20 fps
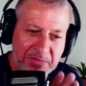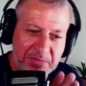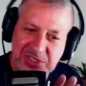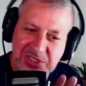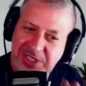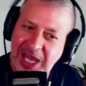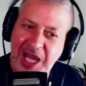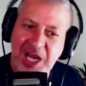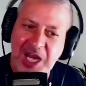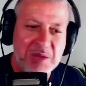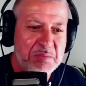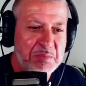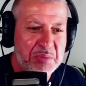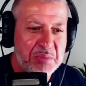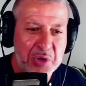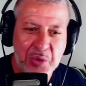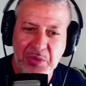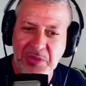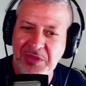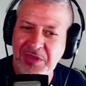static
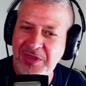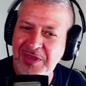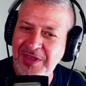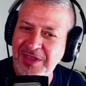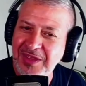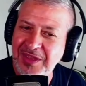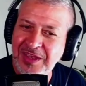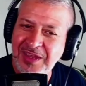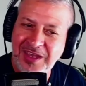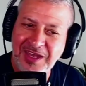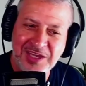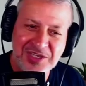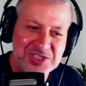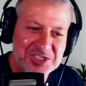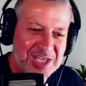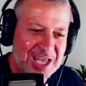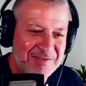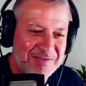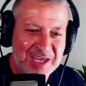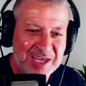booth and
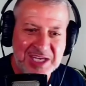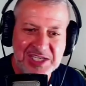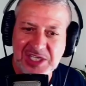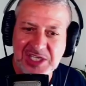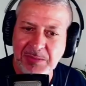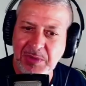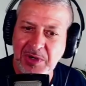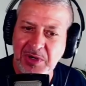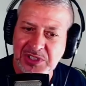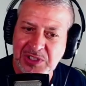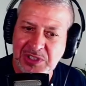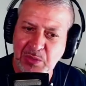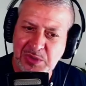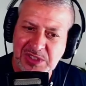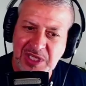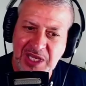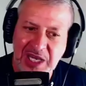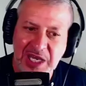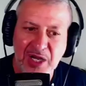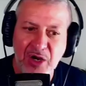just having exhibitors. It was
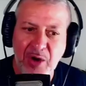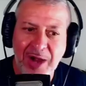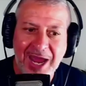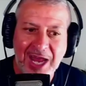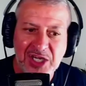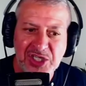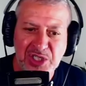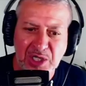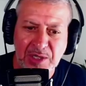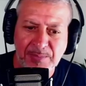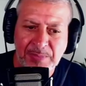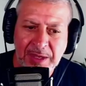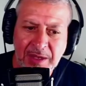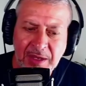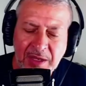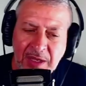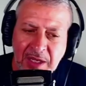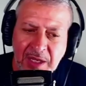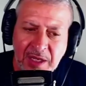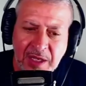the interaction.
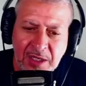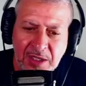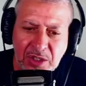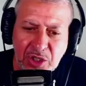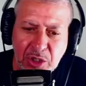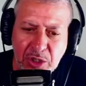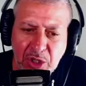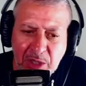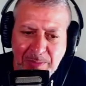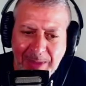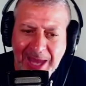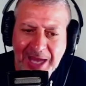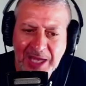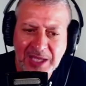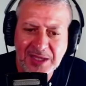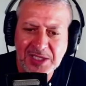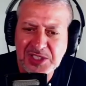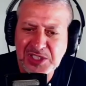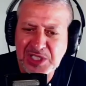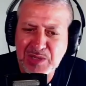Do you look back
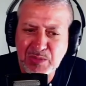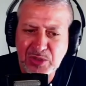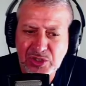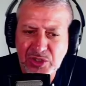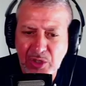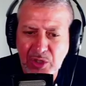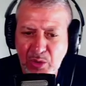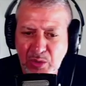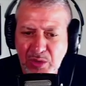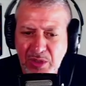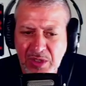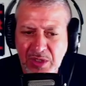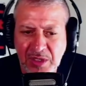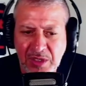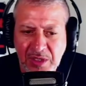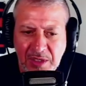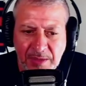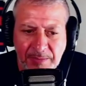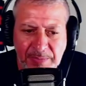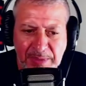at the SEMA show
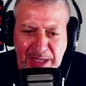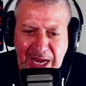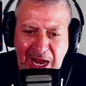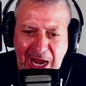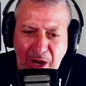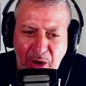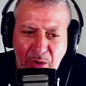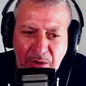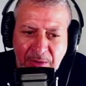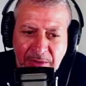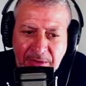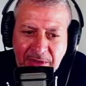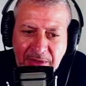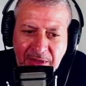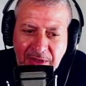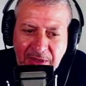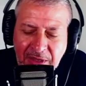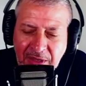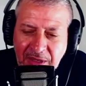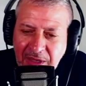now
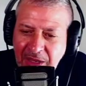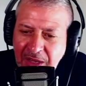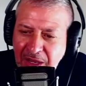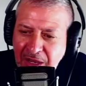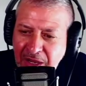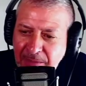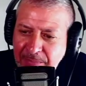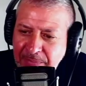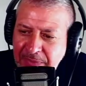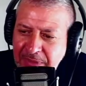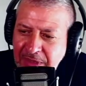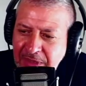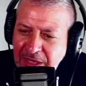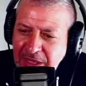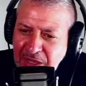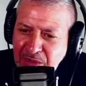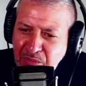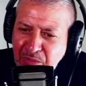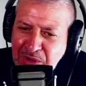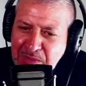and
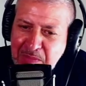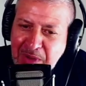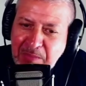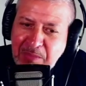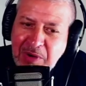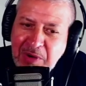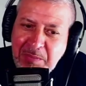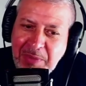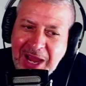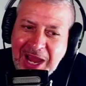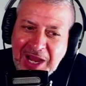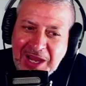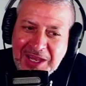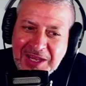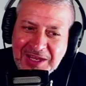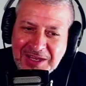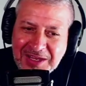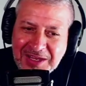remember back